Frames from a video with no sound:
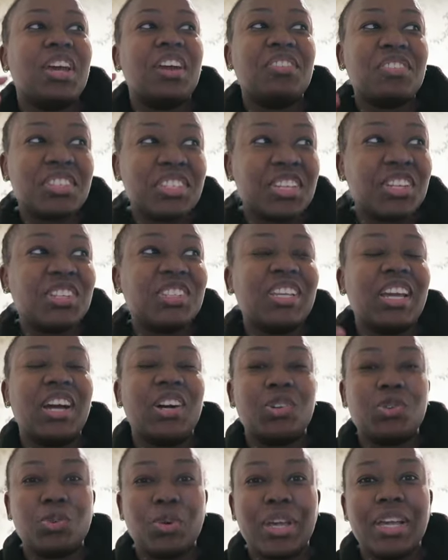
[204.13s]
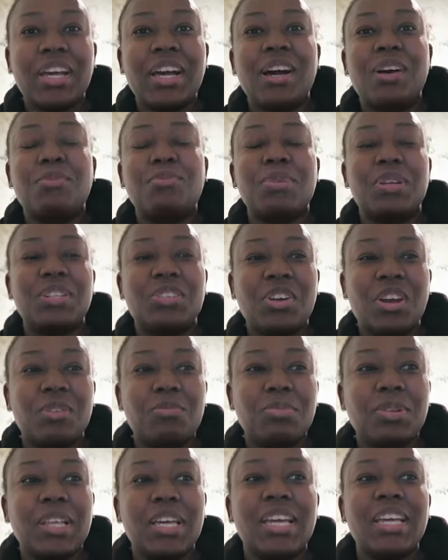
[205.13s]
Every single day I would wake up and try
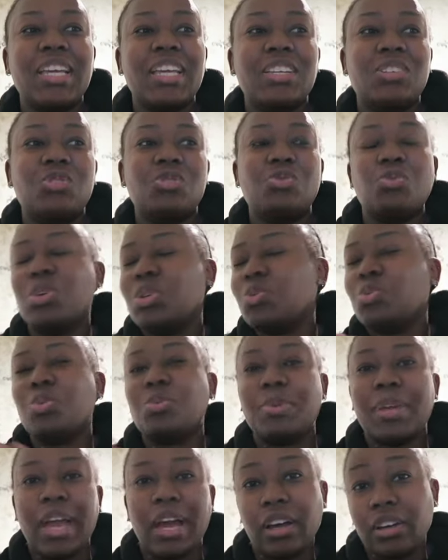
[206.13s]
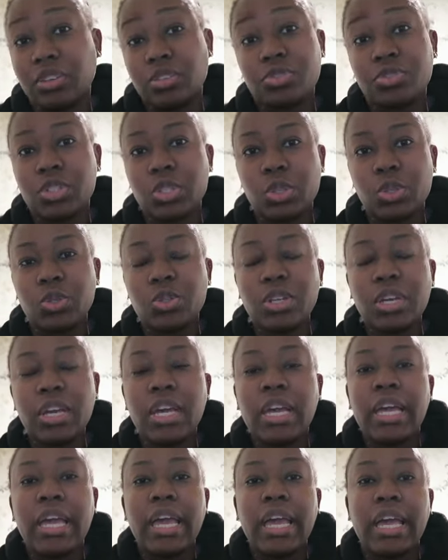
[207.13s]
and play it, it would be out of tune.
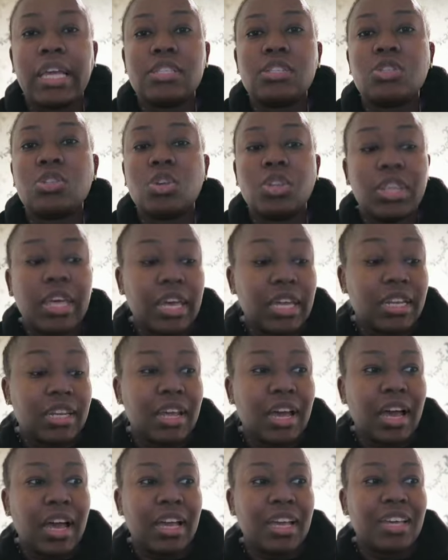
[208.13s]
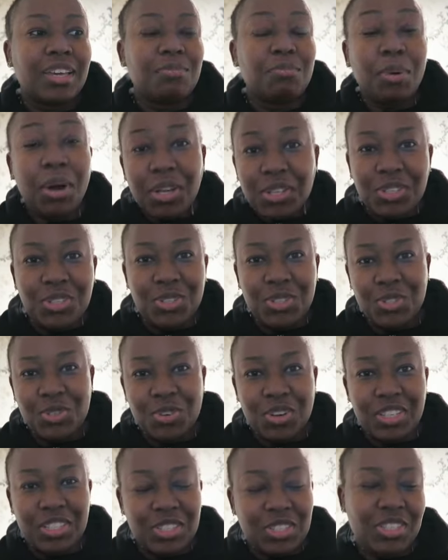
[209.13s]
And so then I bought new
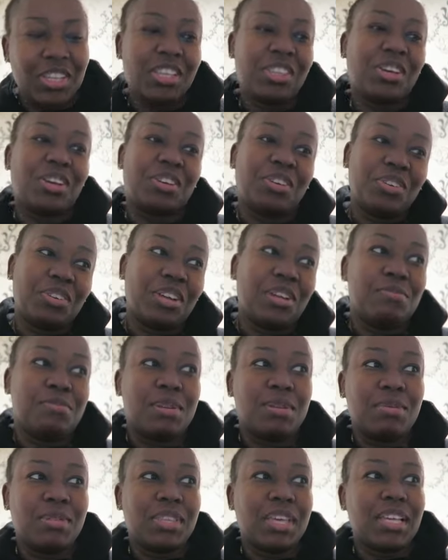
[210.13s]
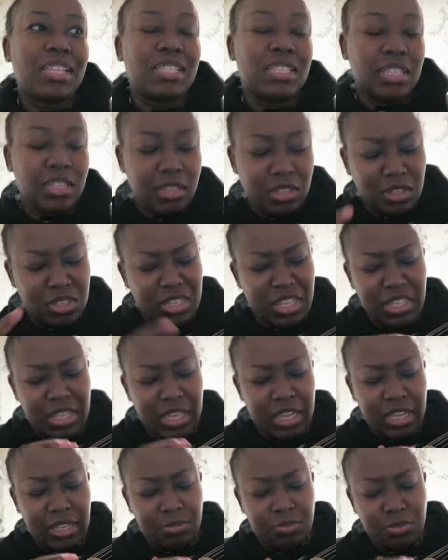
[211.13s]
strings because I thought, okay, maybe that's it, because I
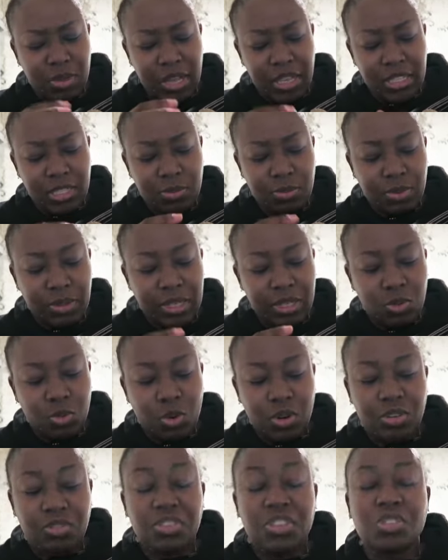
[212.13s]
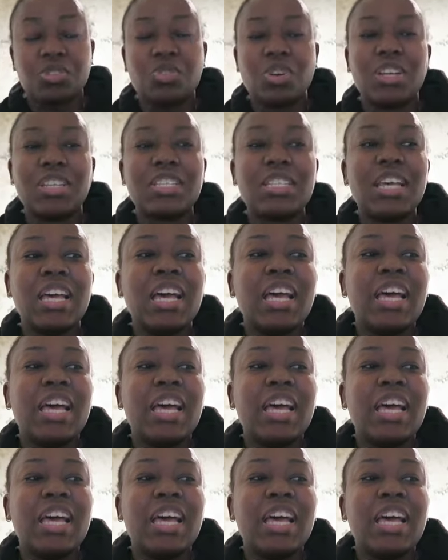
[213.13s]
think I split one of the strings.